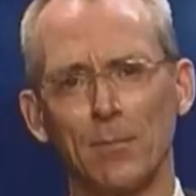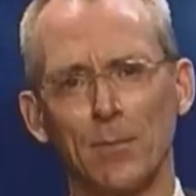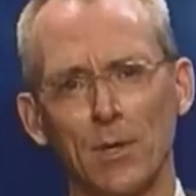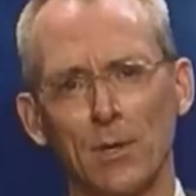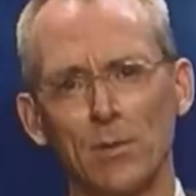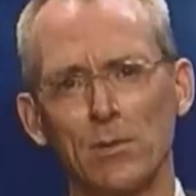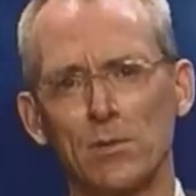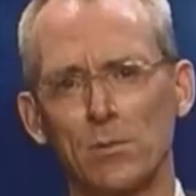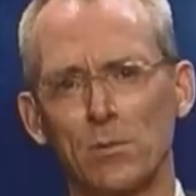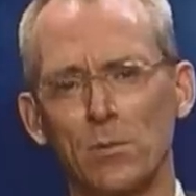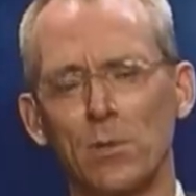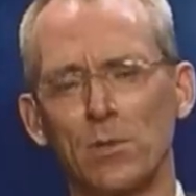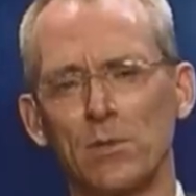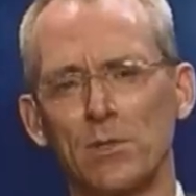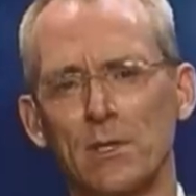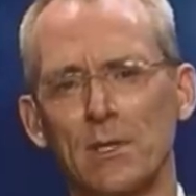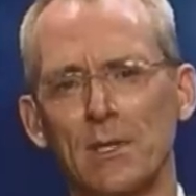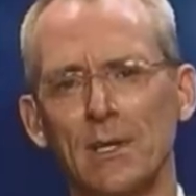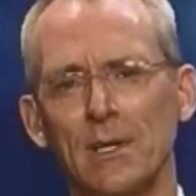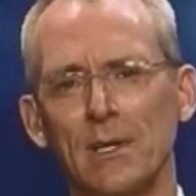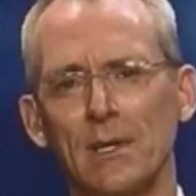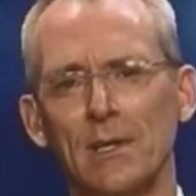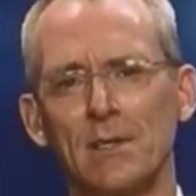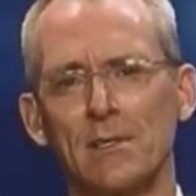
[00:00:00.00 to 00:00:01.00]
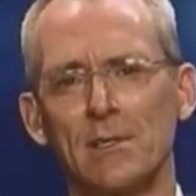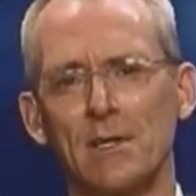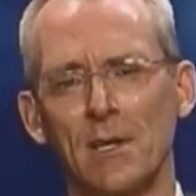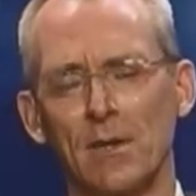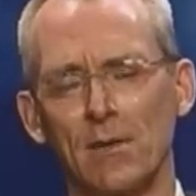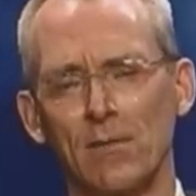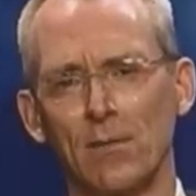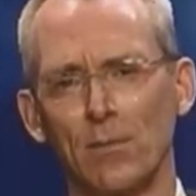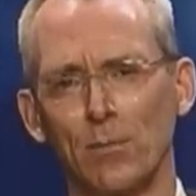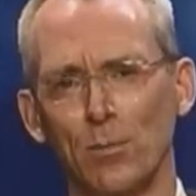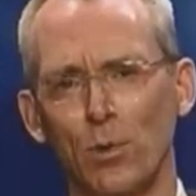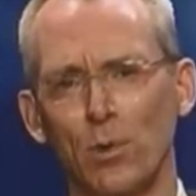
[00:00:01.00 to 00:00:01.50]
Those words clearly say
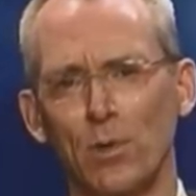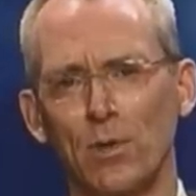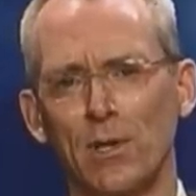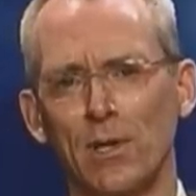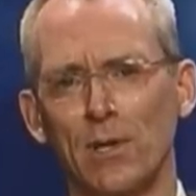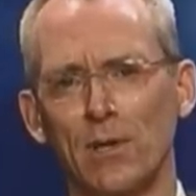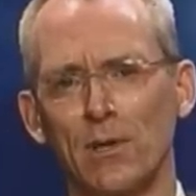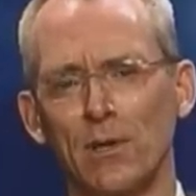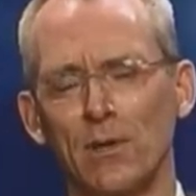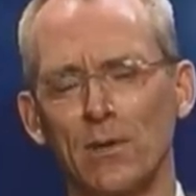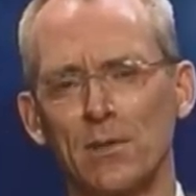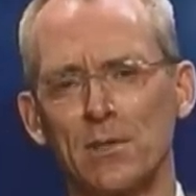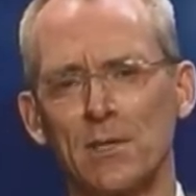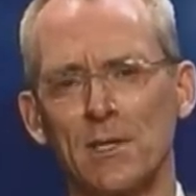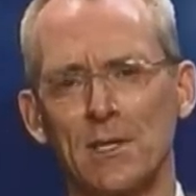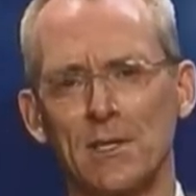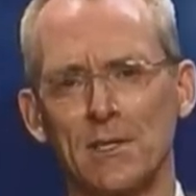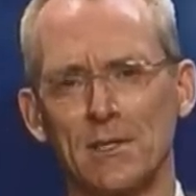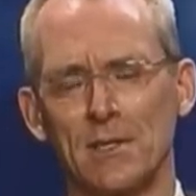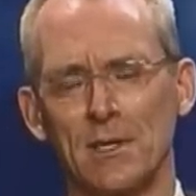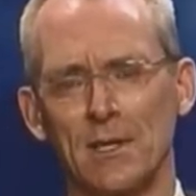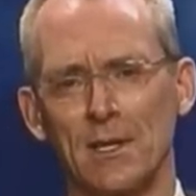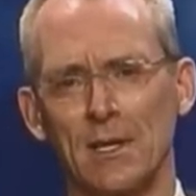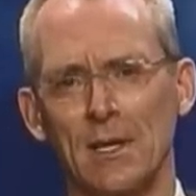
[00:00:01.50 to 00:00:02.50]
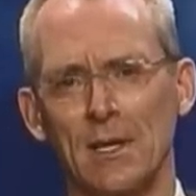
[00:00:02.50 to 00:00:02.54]
if you're born here, you're a citizen.